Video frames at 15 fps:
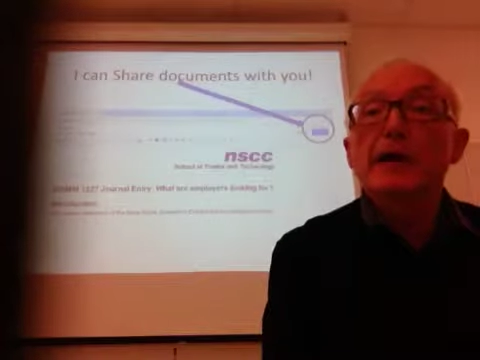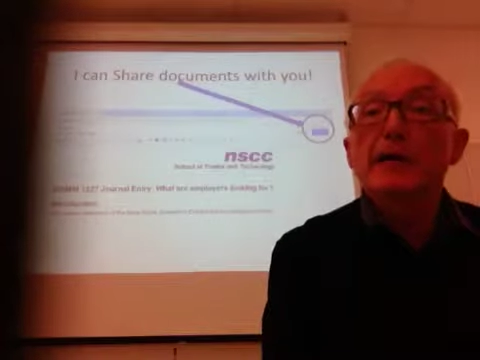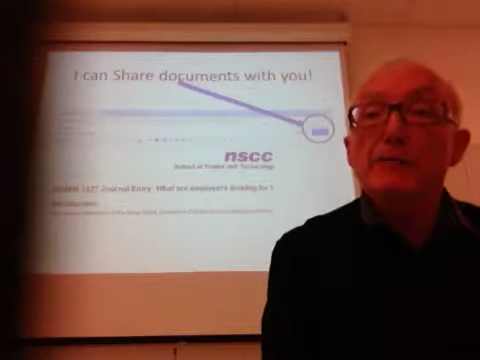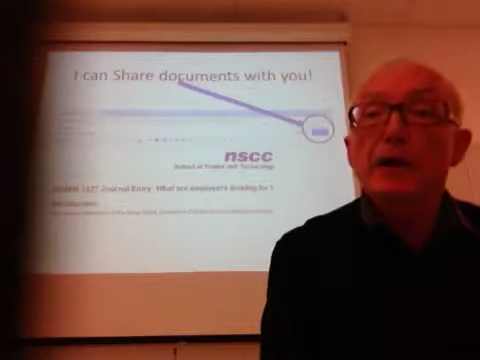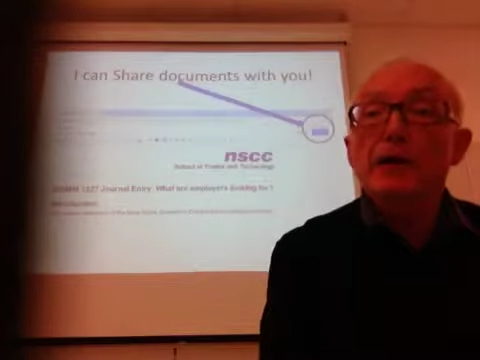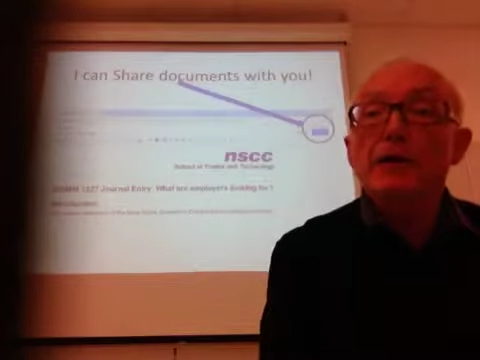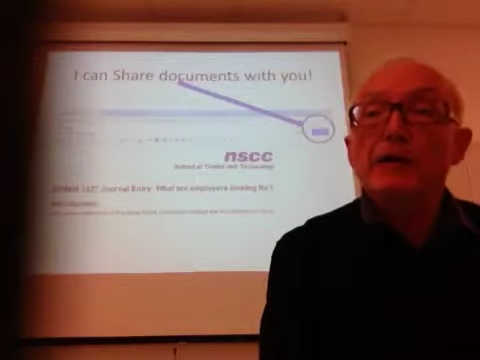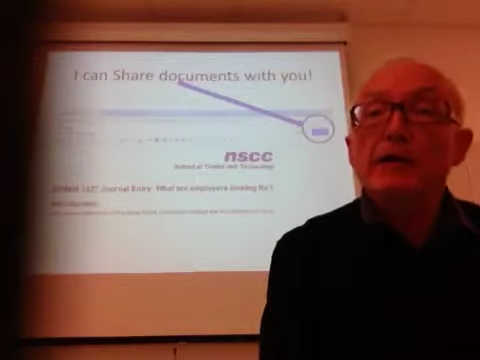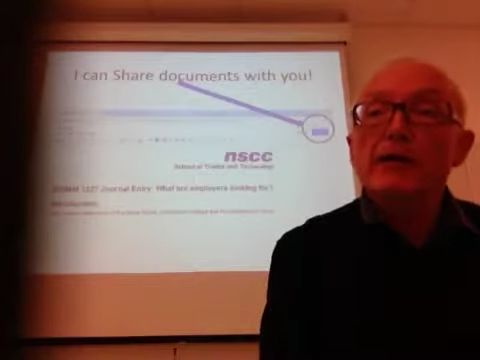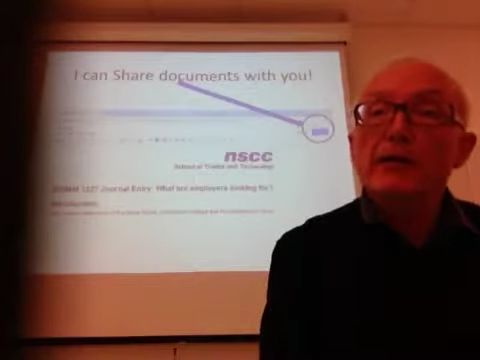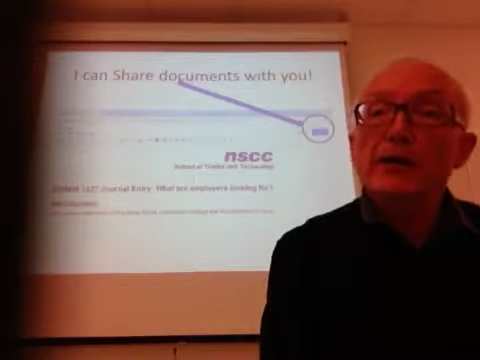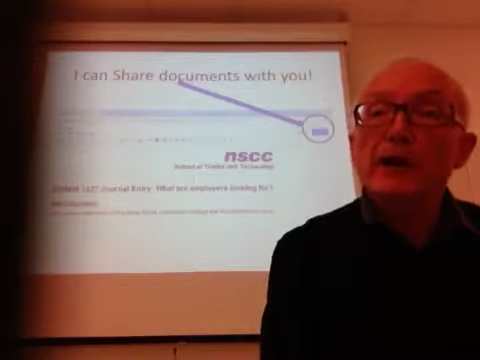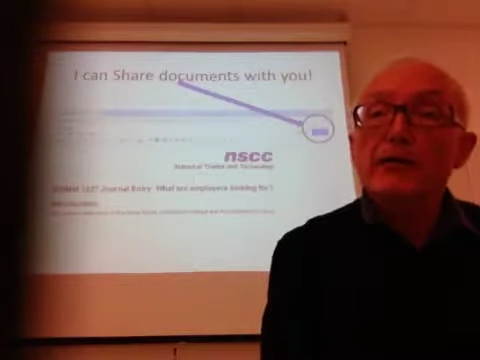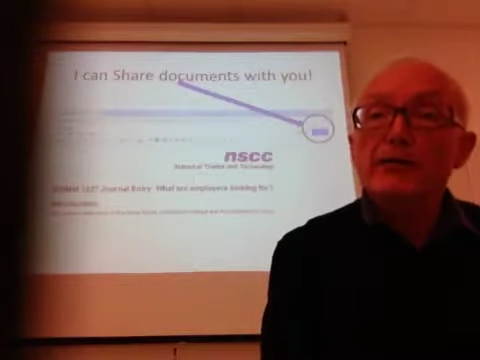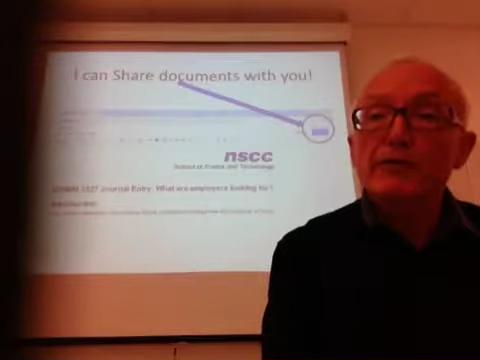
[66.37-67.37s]
But you
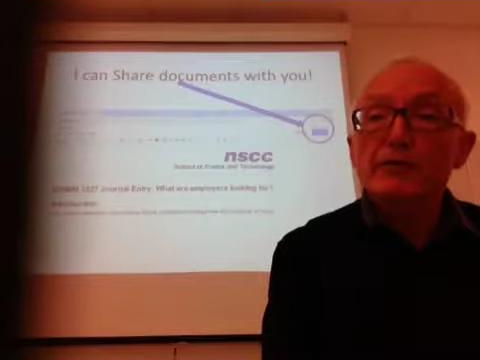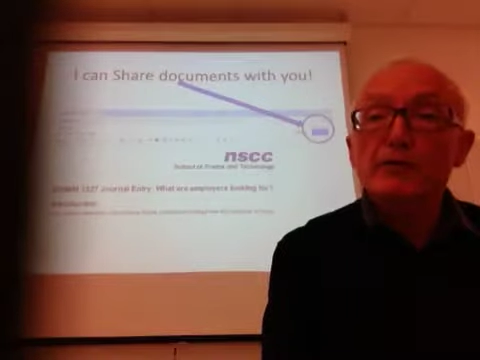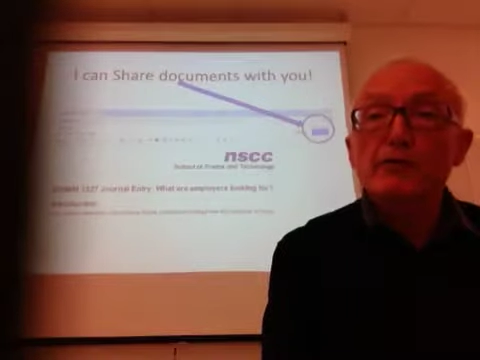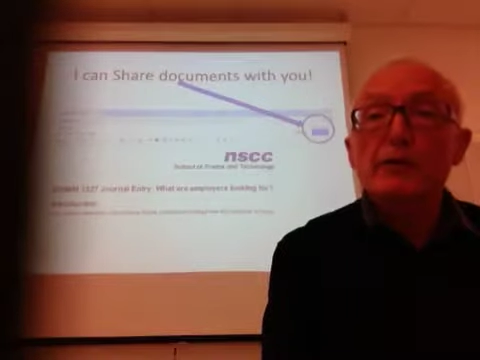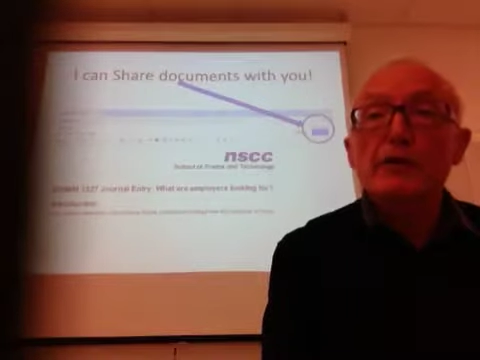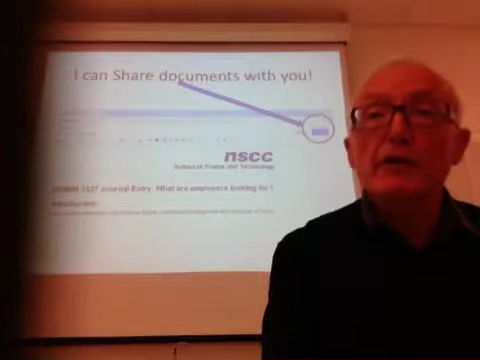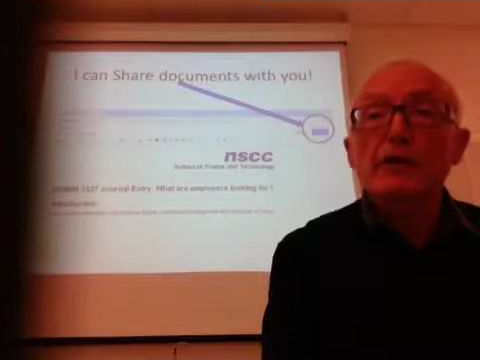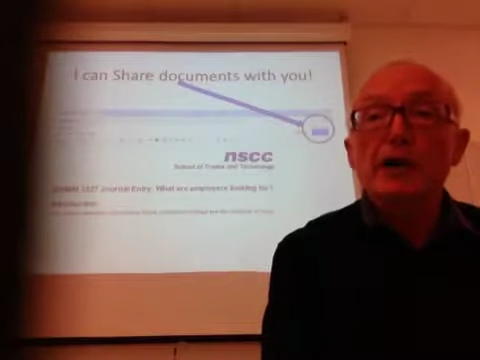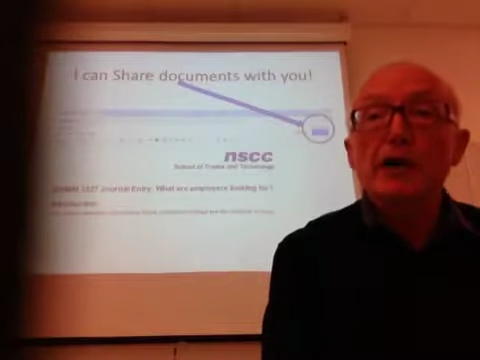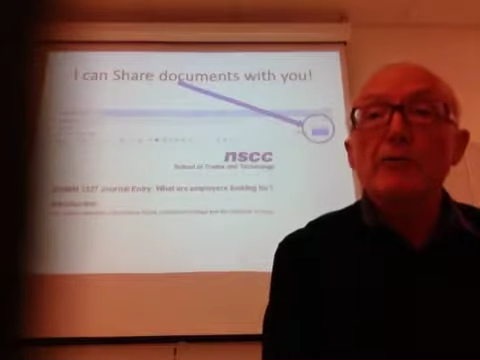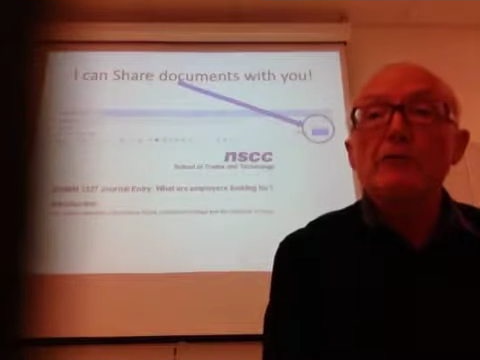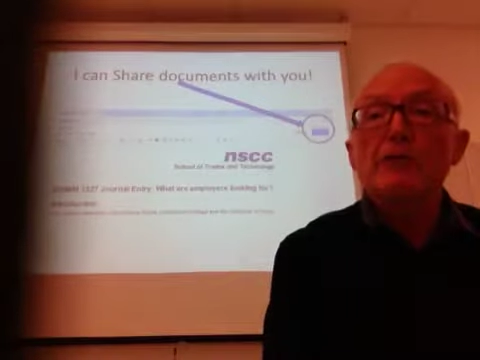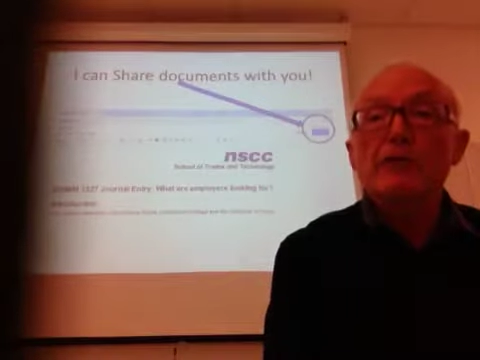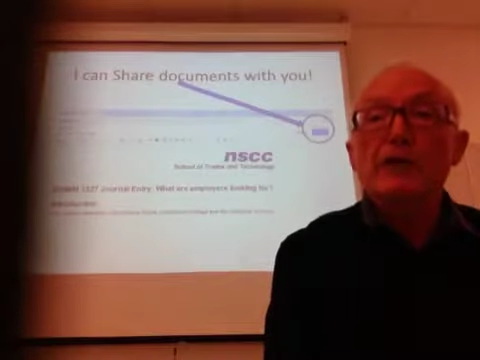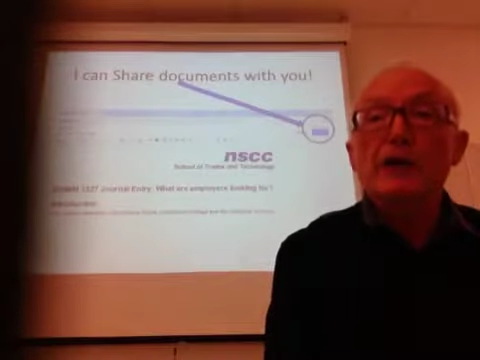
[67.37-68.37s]
have to
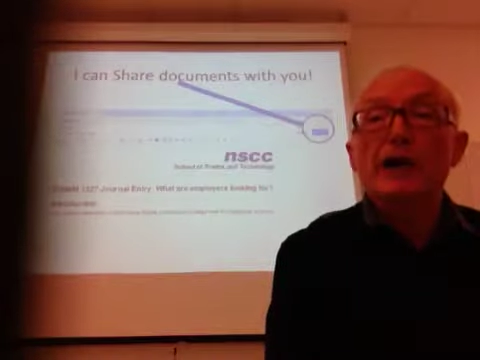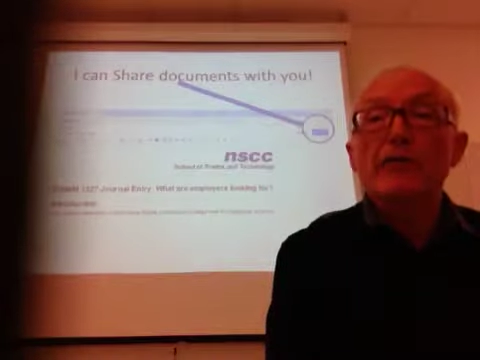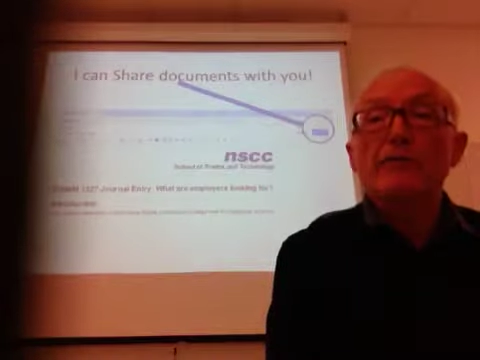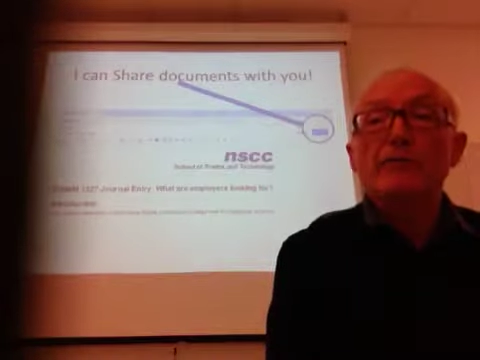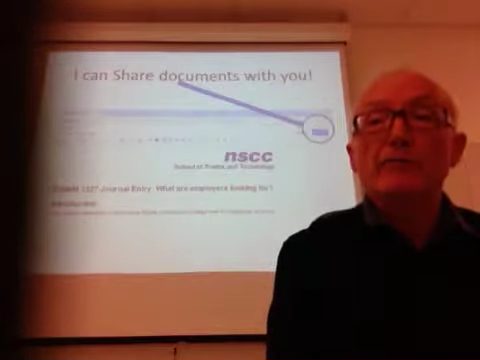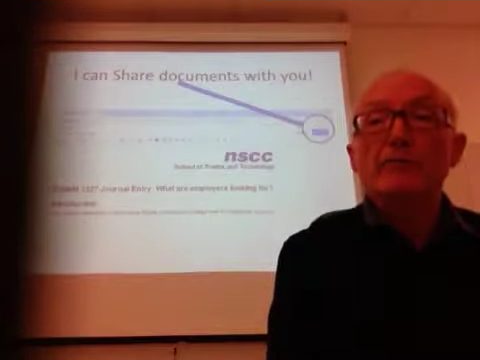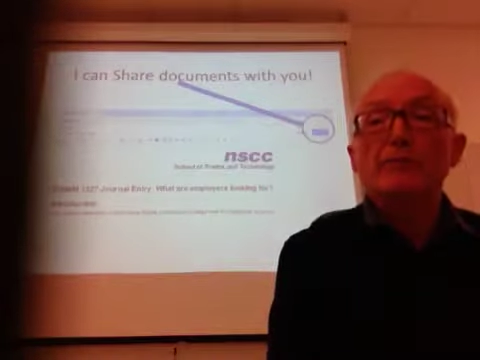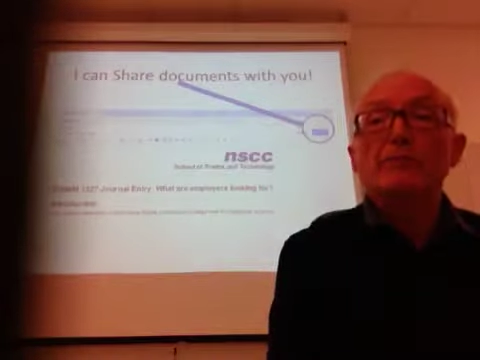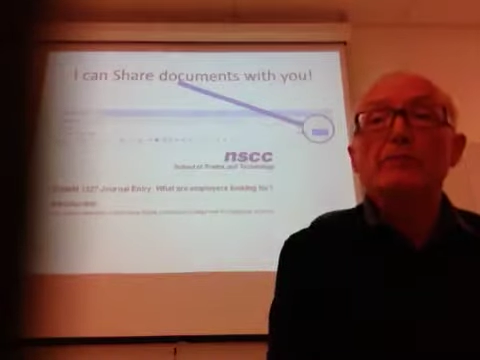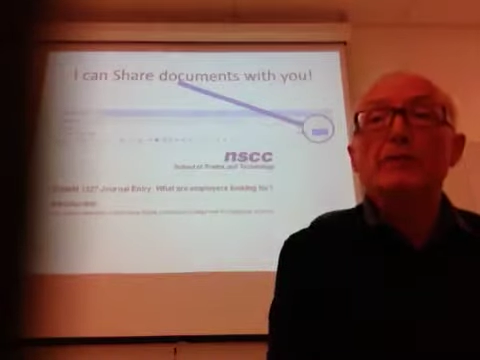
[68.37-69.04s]
come to the classroom.